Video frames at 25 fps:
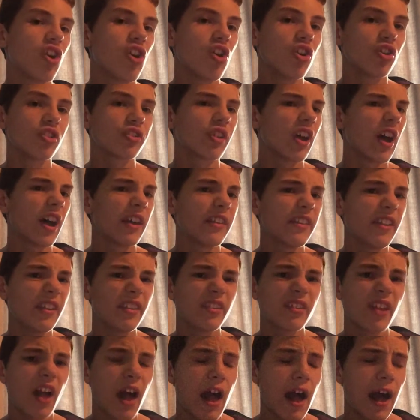God, uh,
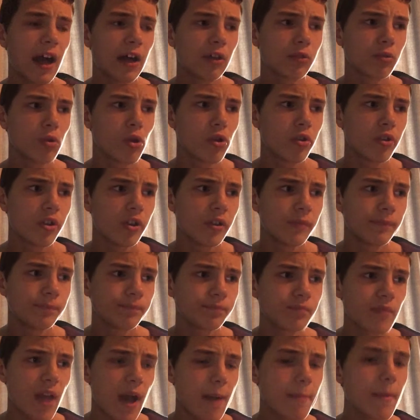this is a hard one.
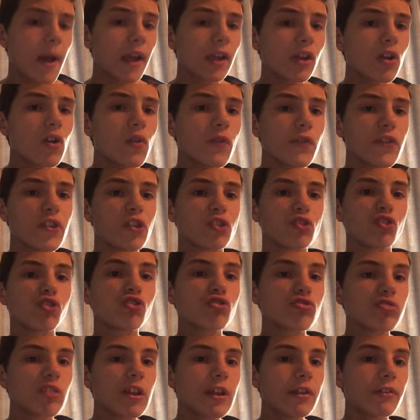I might go for the
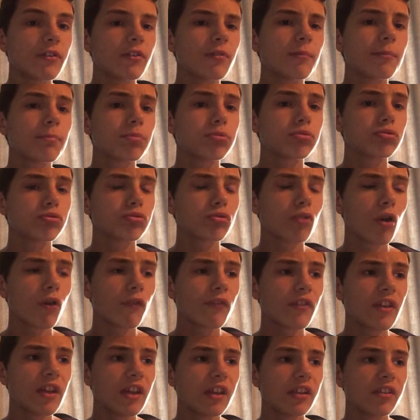Street
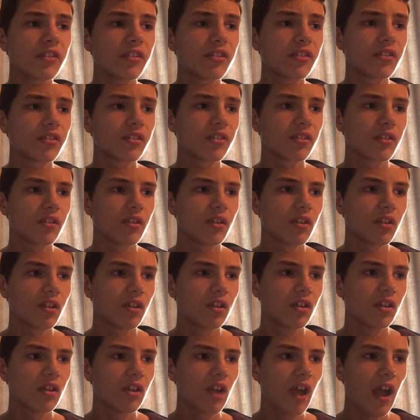Profits,
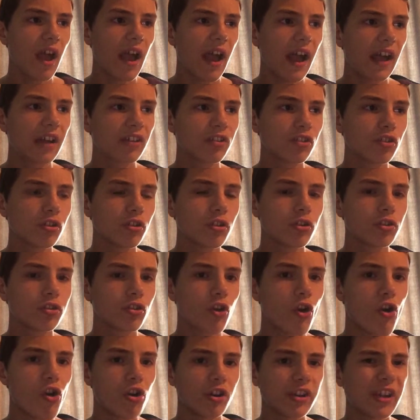Angelo
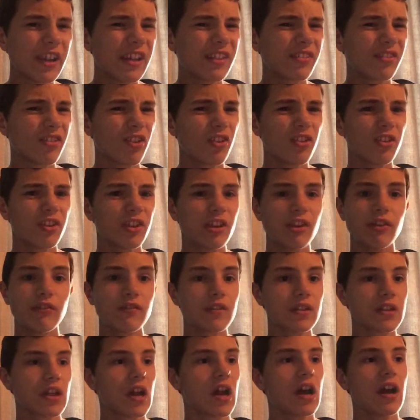Dawkins, and the
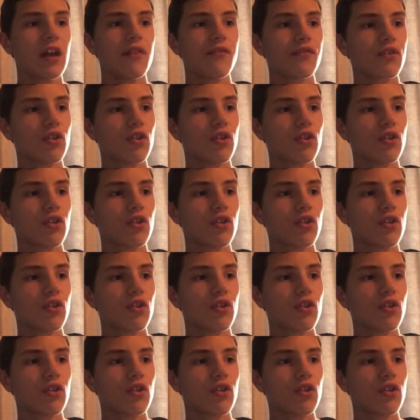other guy, I